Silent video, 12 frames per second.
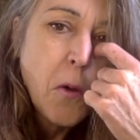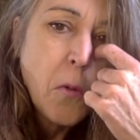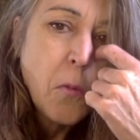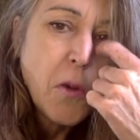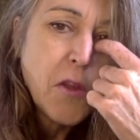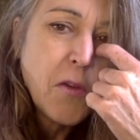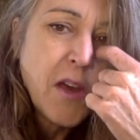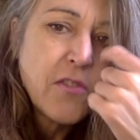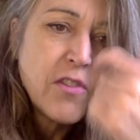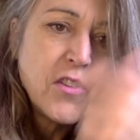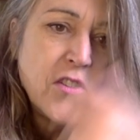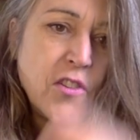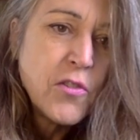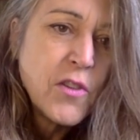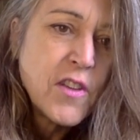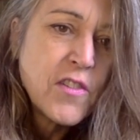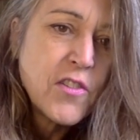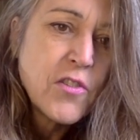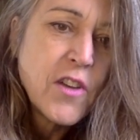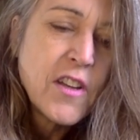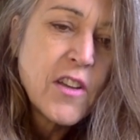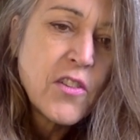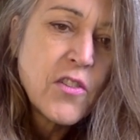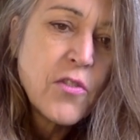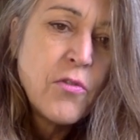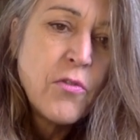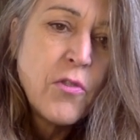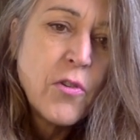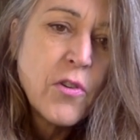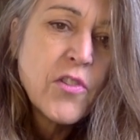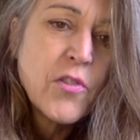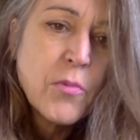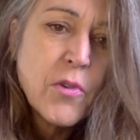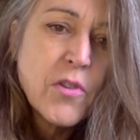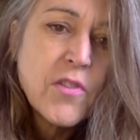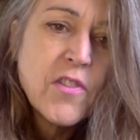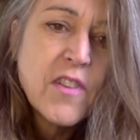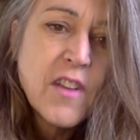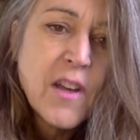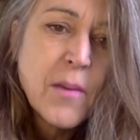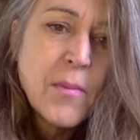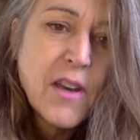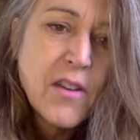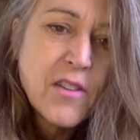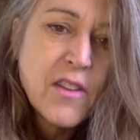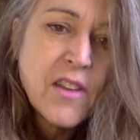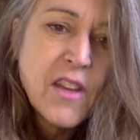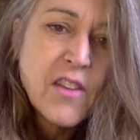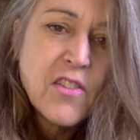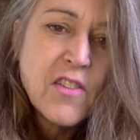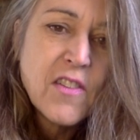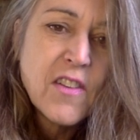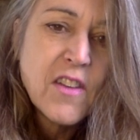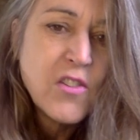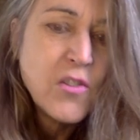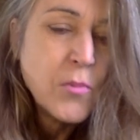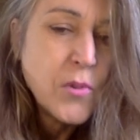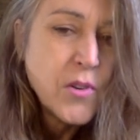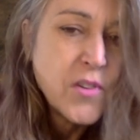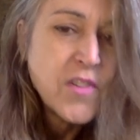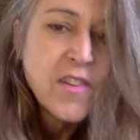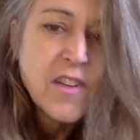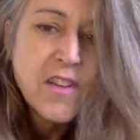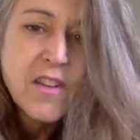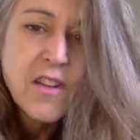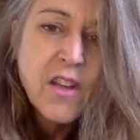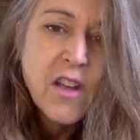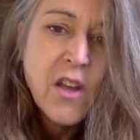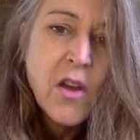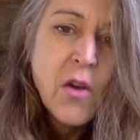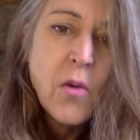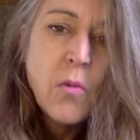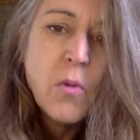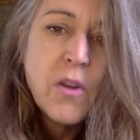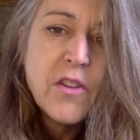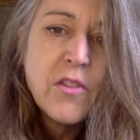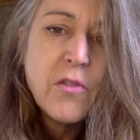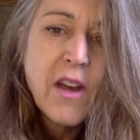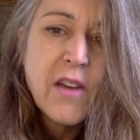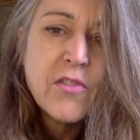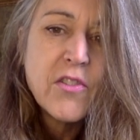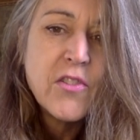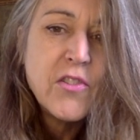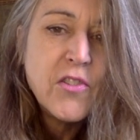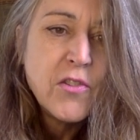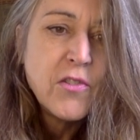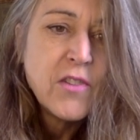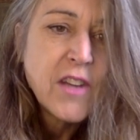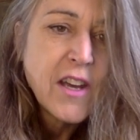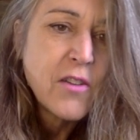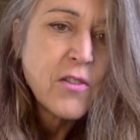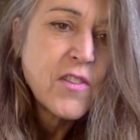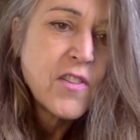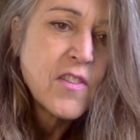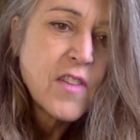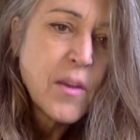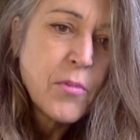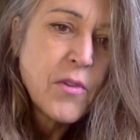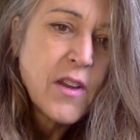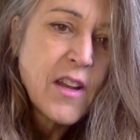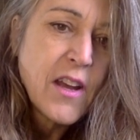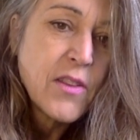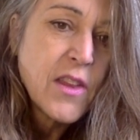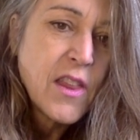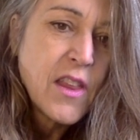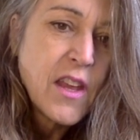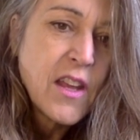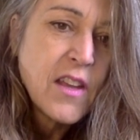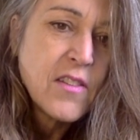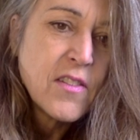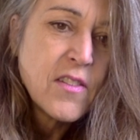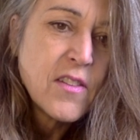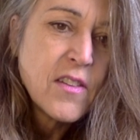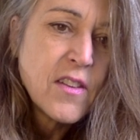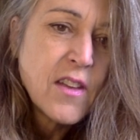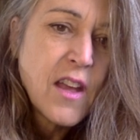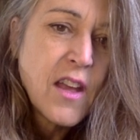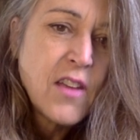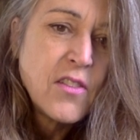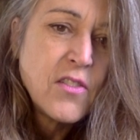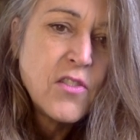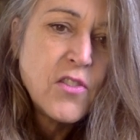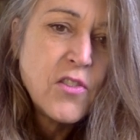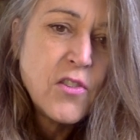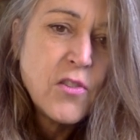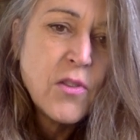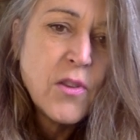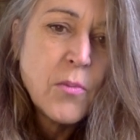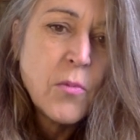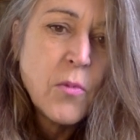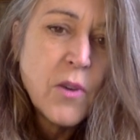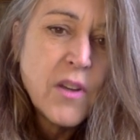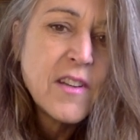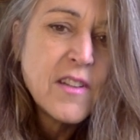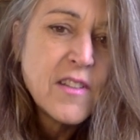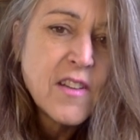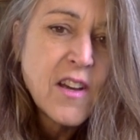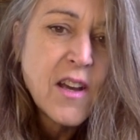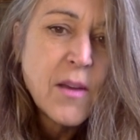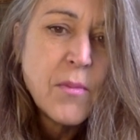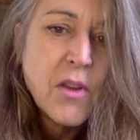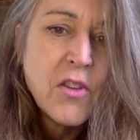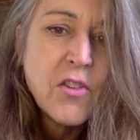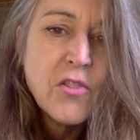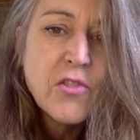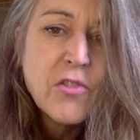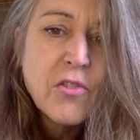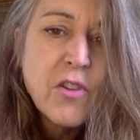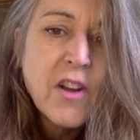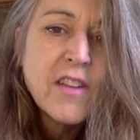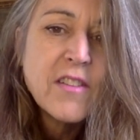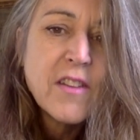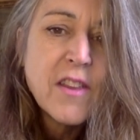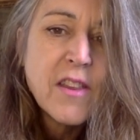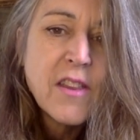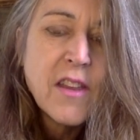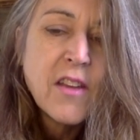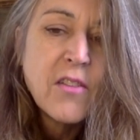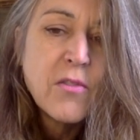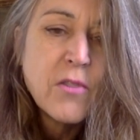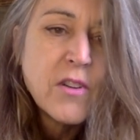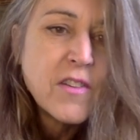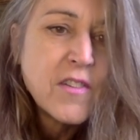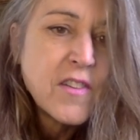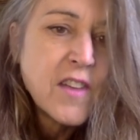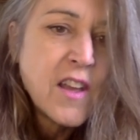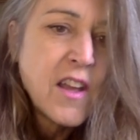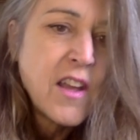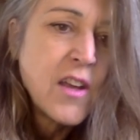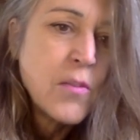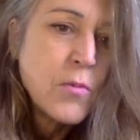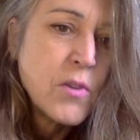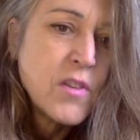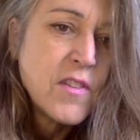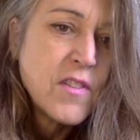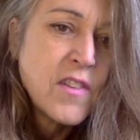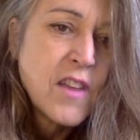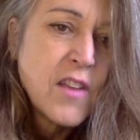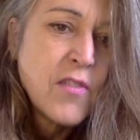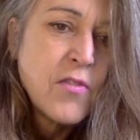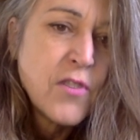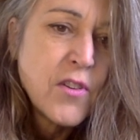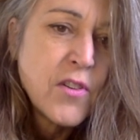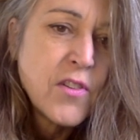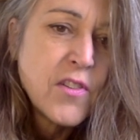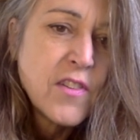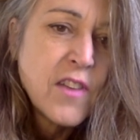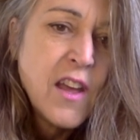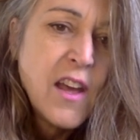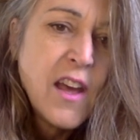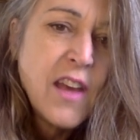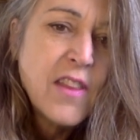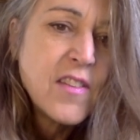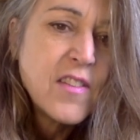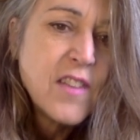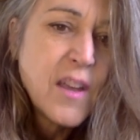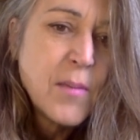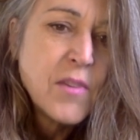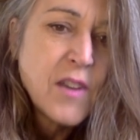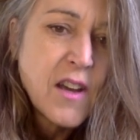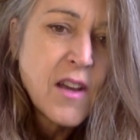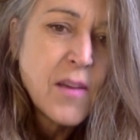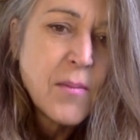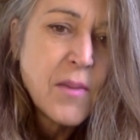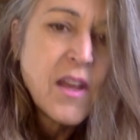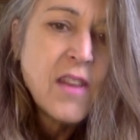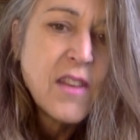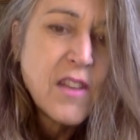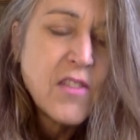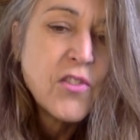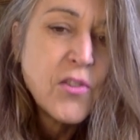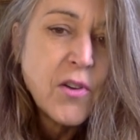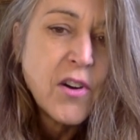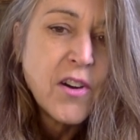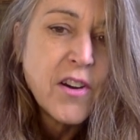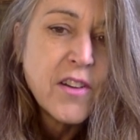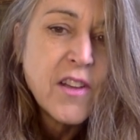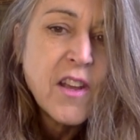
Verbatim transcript: What you have to do is try not to force words to come out. That just gets you more stuck. What you have to do now is separate out the things and do them one at a time. You're trying to think of what to say and what to say first at the same time, and that's too hard.